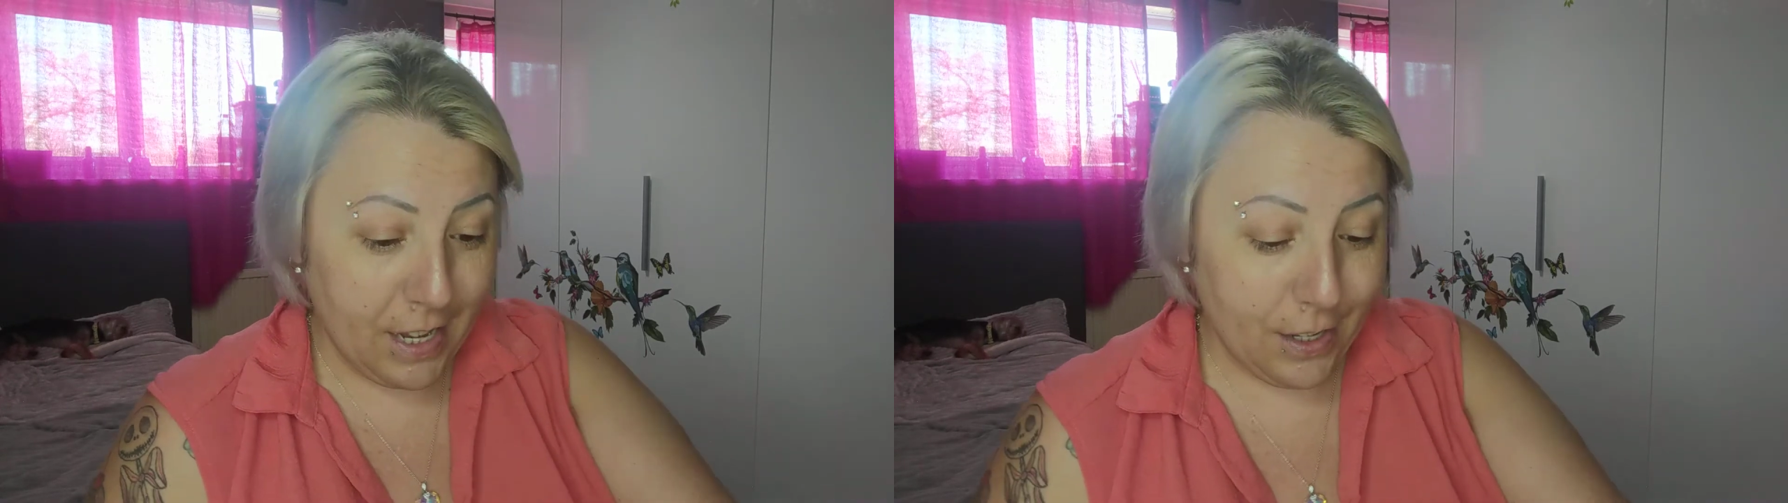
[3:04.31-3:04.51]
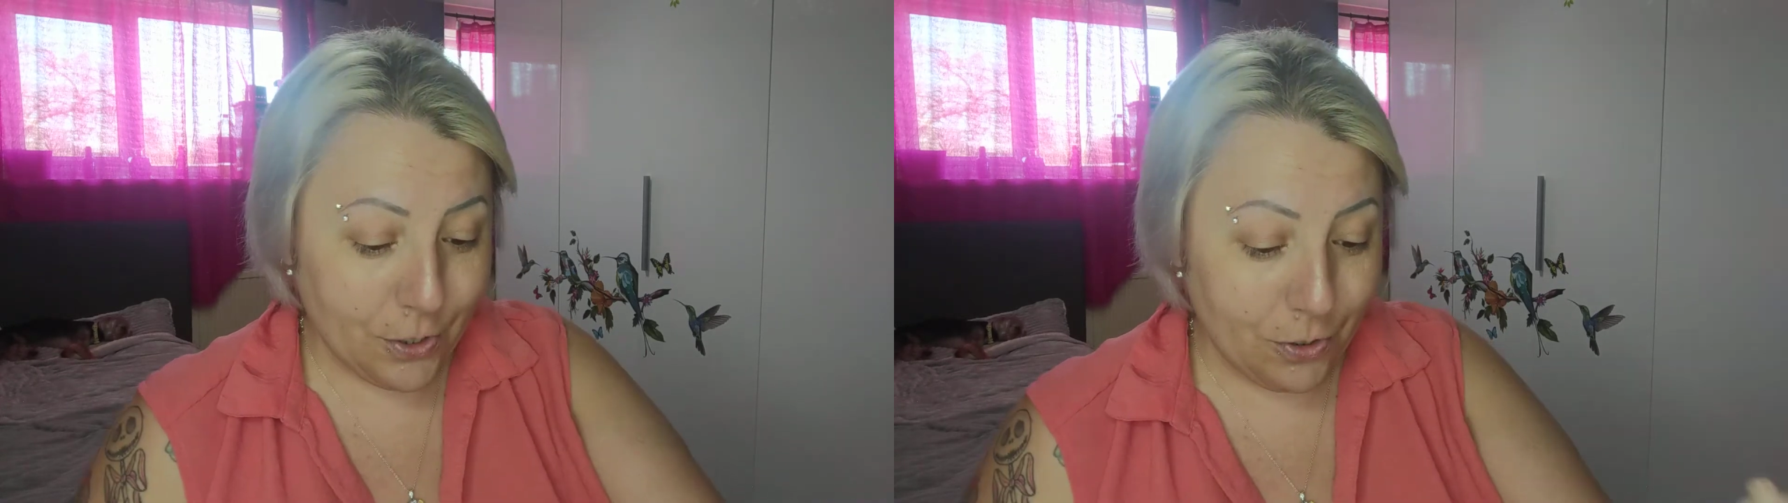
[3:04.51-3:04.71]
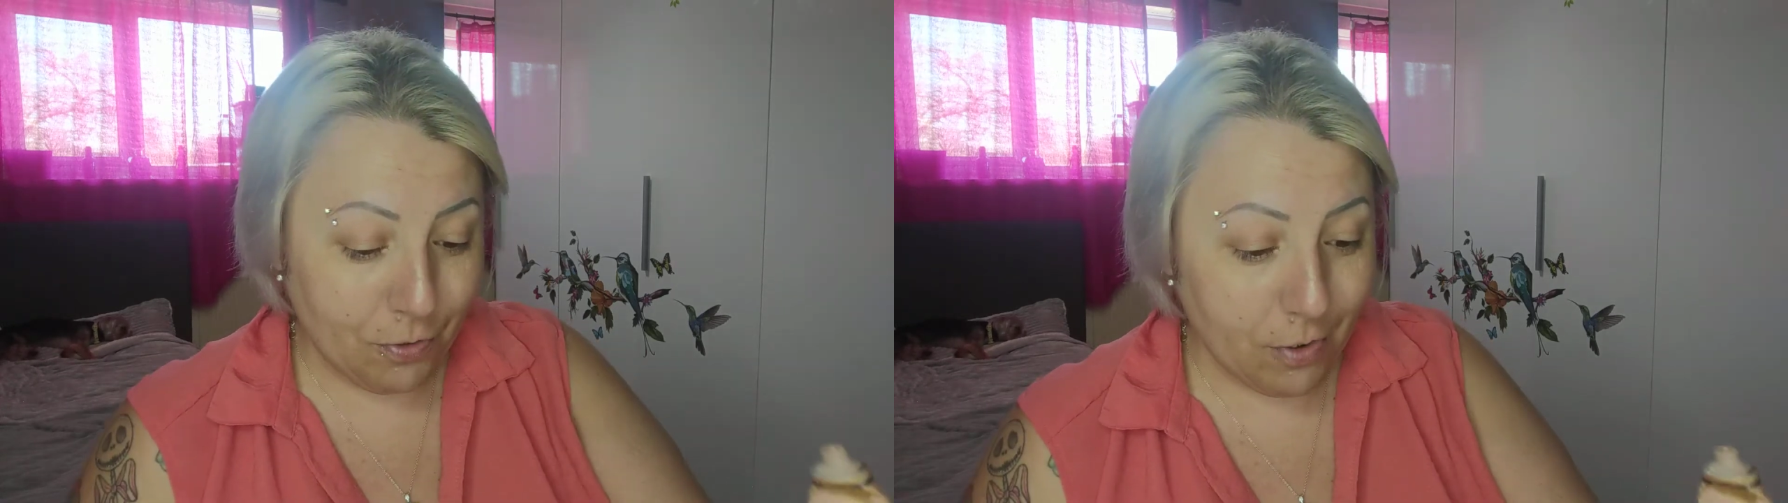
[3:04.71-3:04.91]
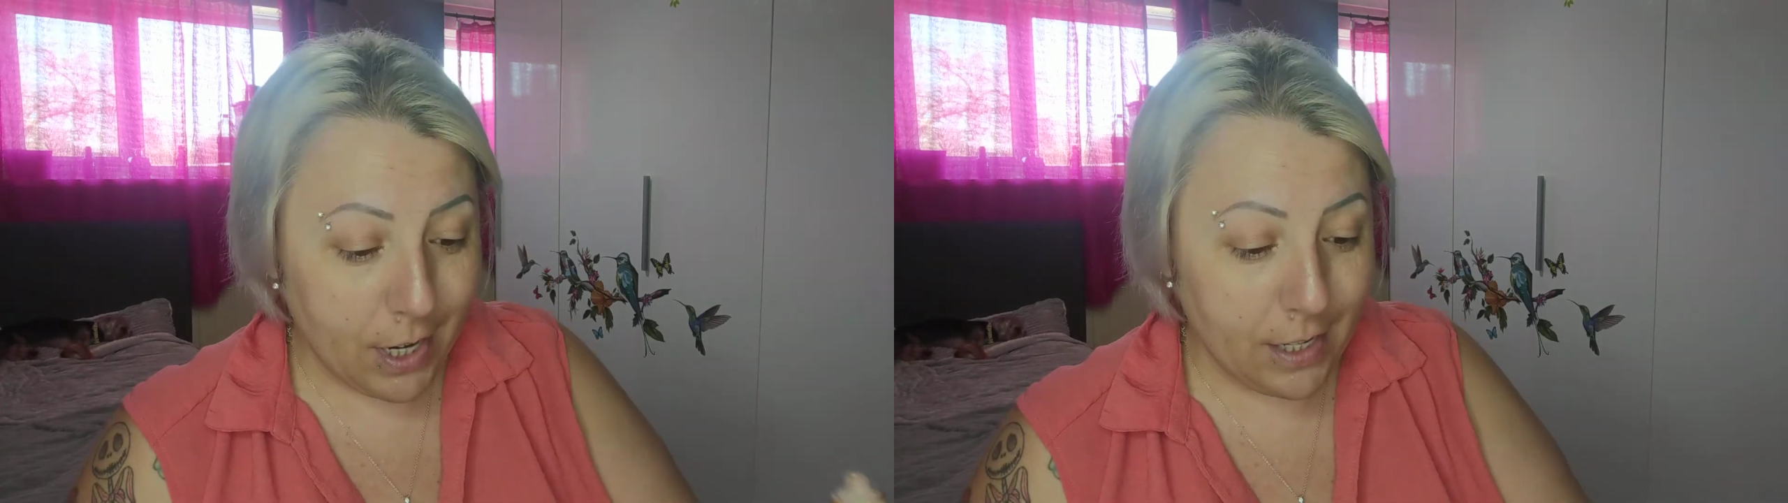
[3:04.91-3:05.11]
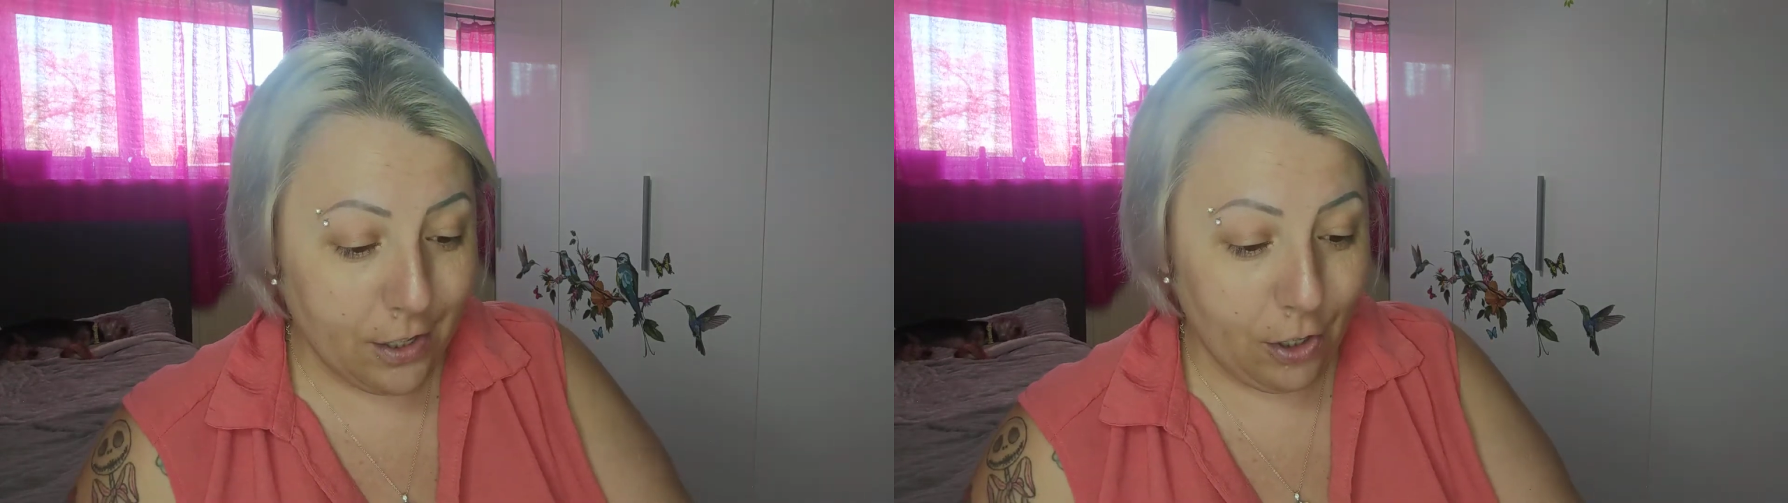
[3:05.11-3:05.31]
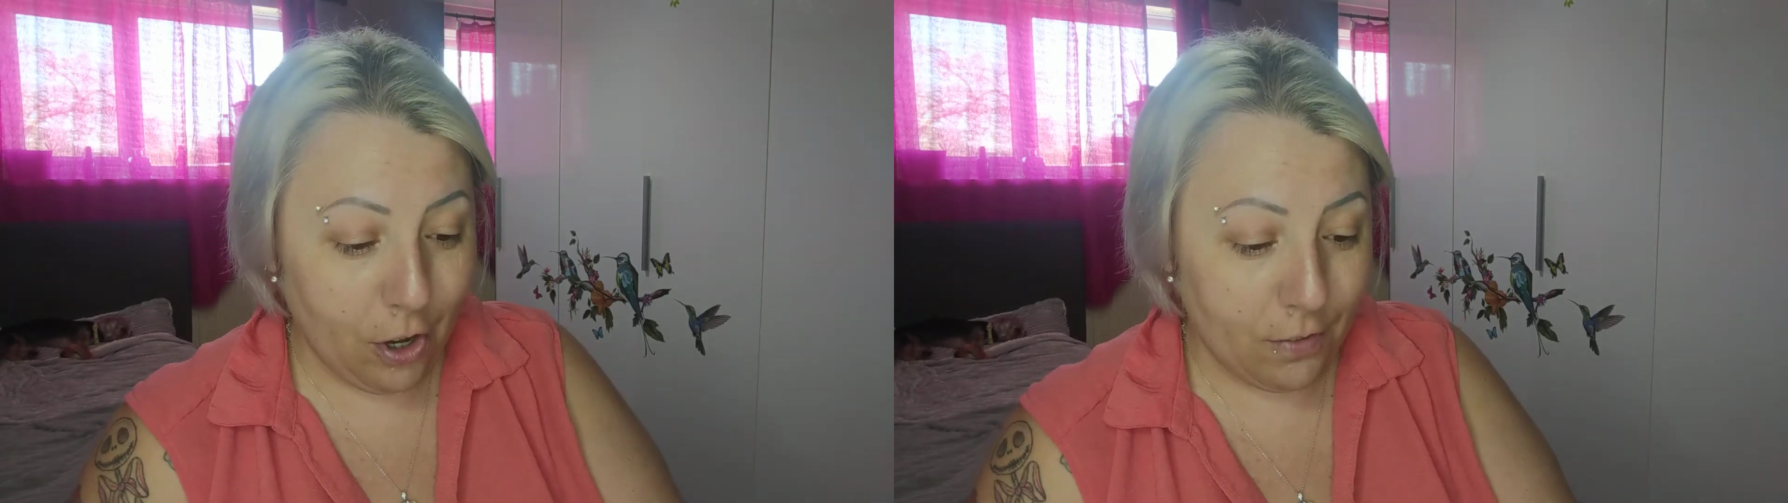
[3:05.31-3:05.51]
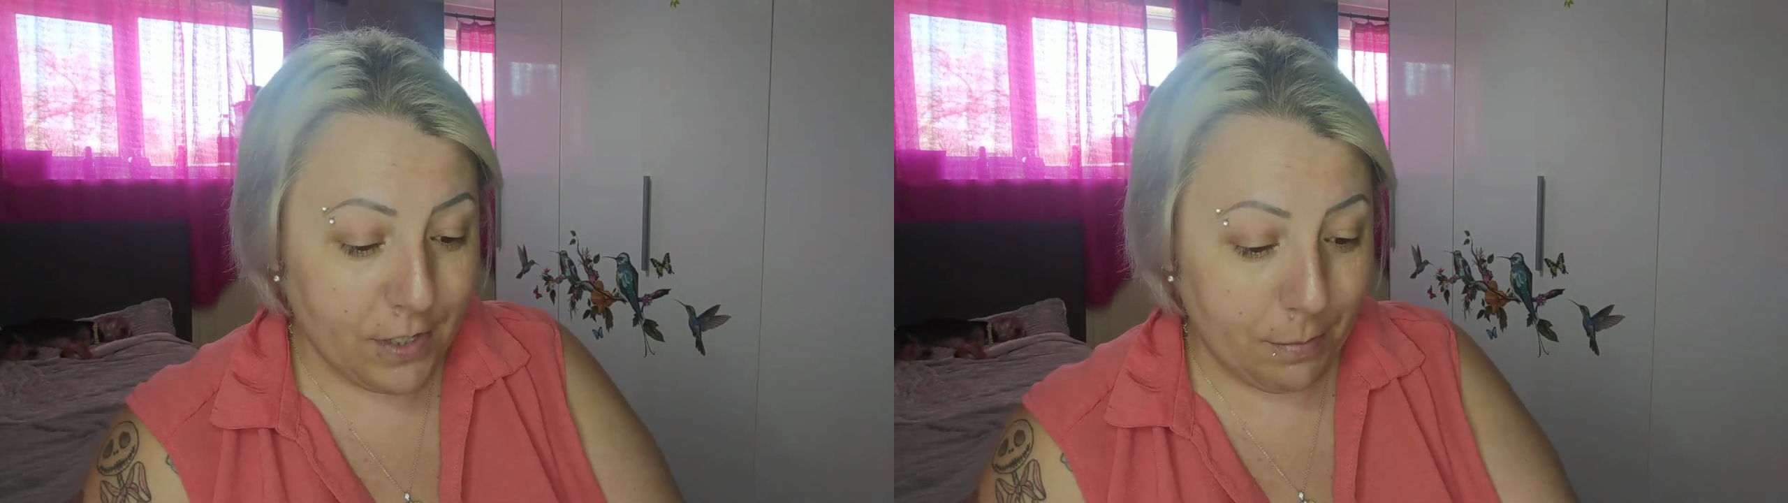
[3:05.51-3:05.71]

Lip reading: It has done a right lot of